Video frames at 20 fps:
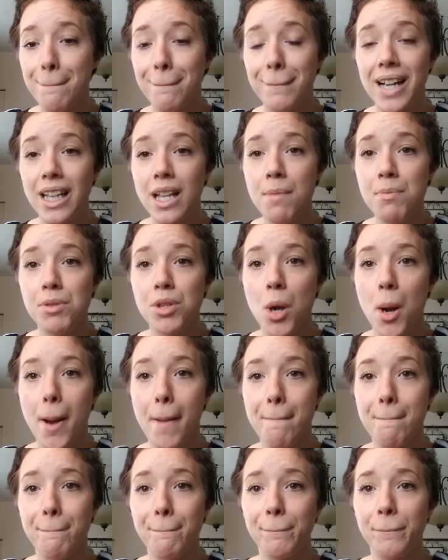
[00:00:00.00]
My lips
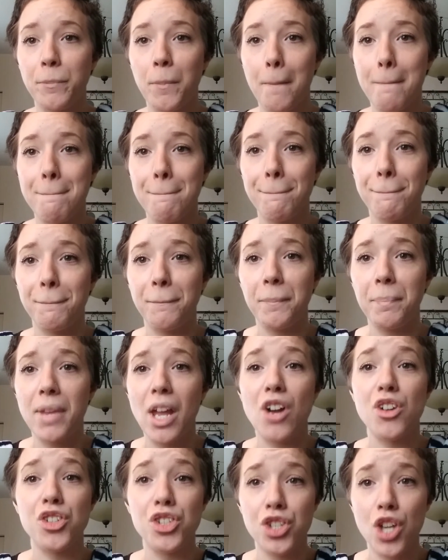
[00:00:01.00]
are
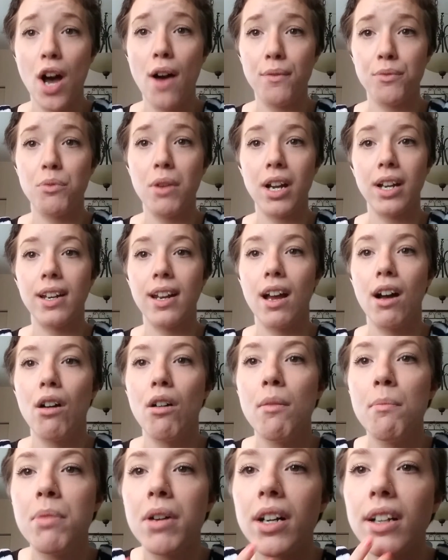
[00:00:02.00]
soft right
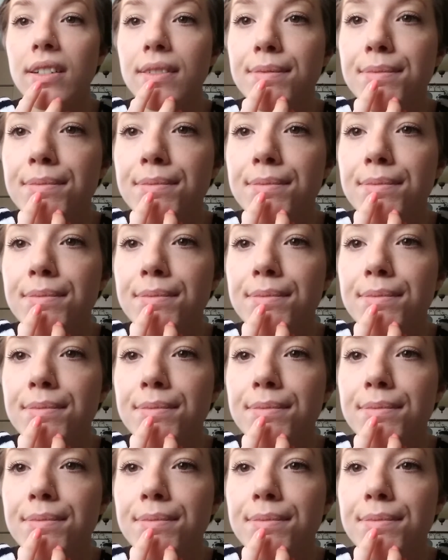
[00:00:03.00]
now, but